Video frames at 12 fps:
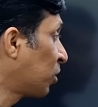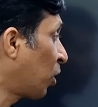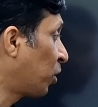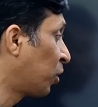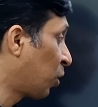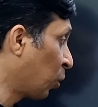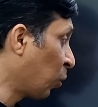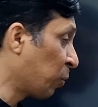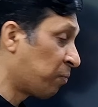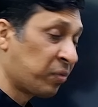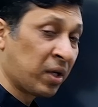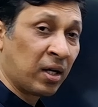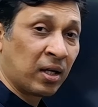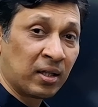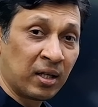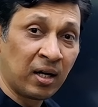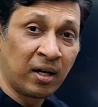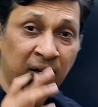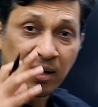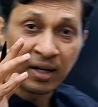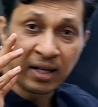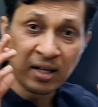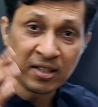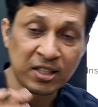not true. The
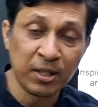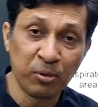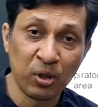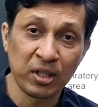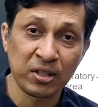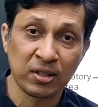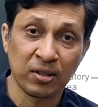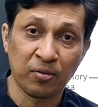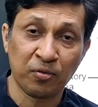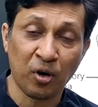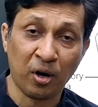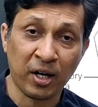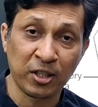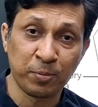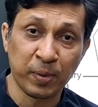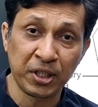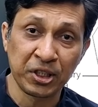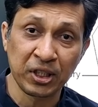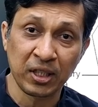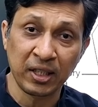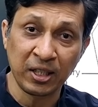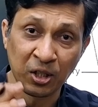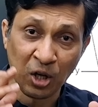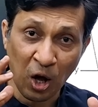real stimulus for
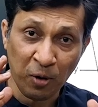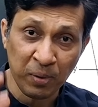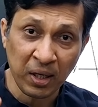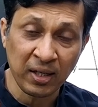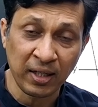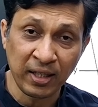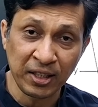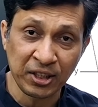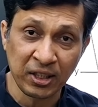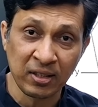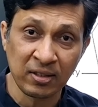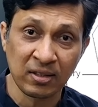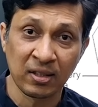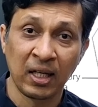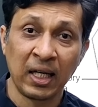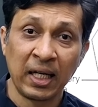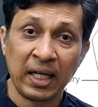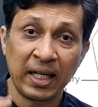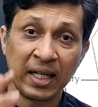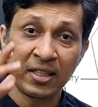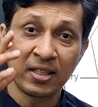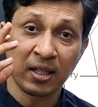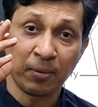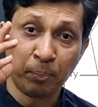respiration in normal conditions
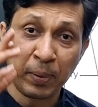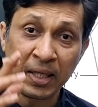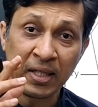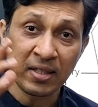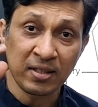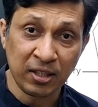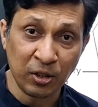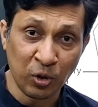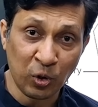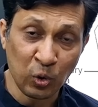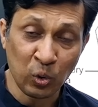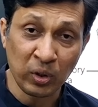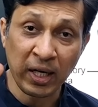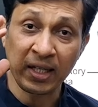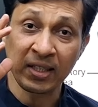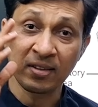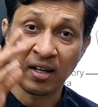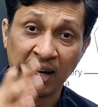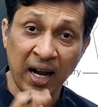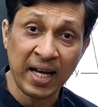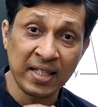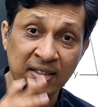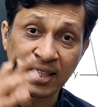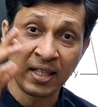is PCO2, that is
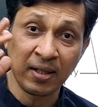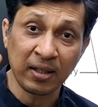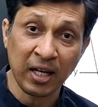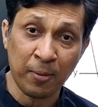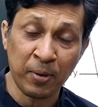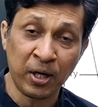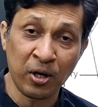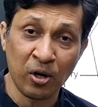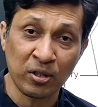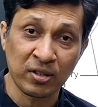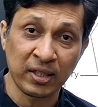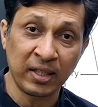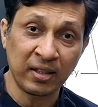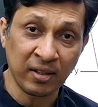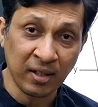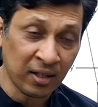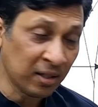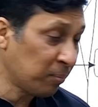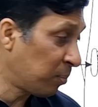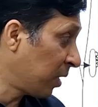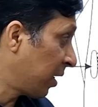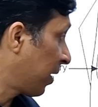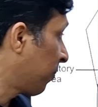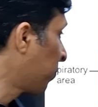rising carbon dioxide in the
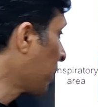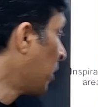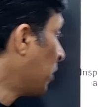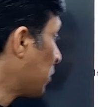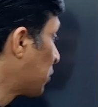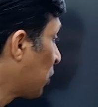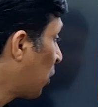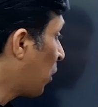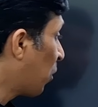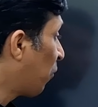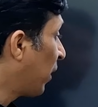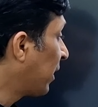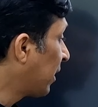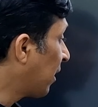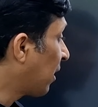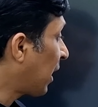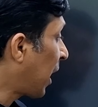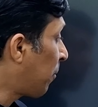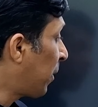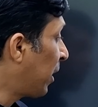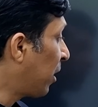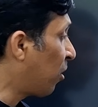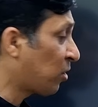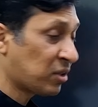blood. So when the
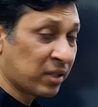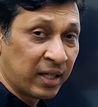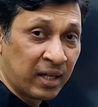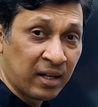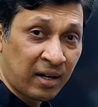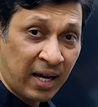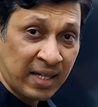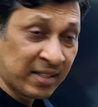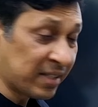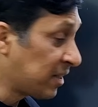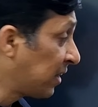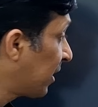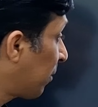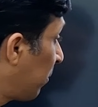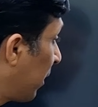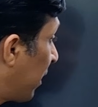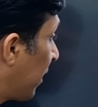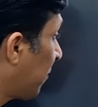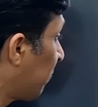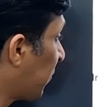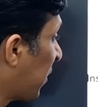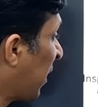carbon dioxide rises in the blood,